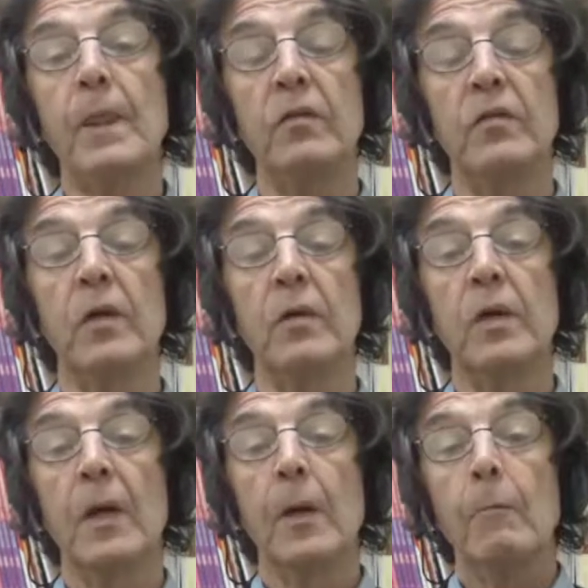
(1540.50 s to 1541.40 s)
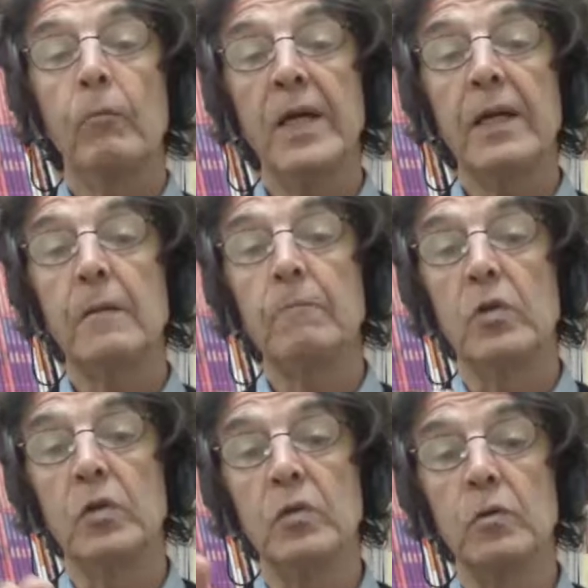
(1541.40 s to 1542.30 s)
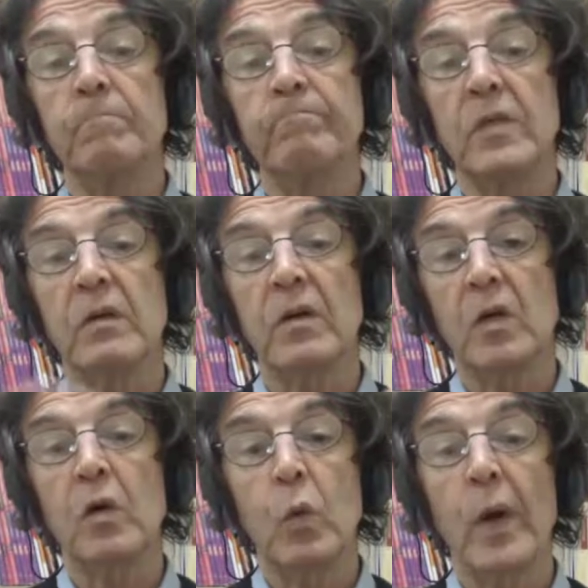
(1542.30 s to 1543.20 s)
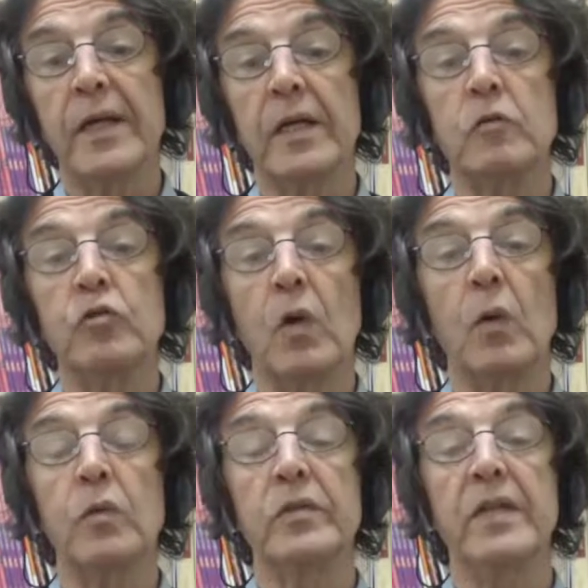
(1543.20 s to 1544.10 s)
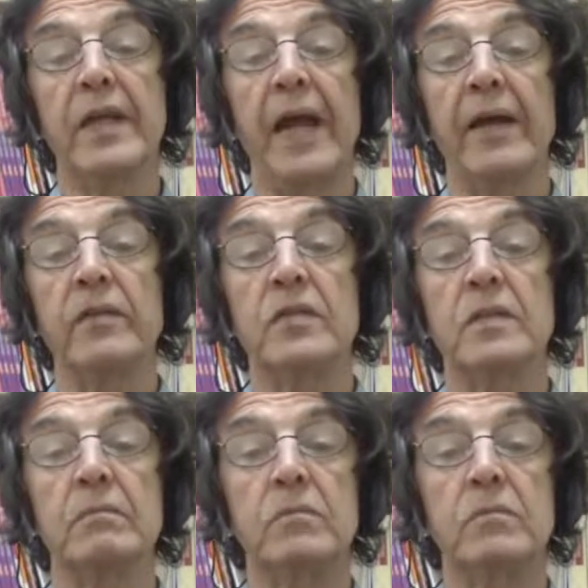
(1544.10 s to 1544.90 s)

So we can do quite a controlled test.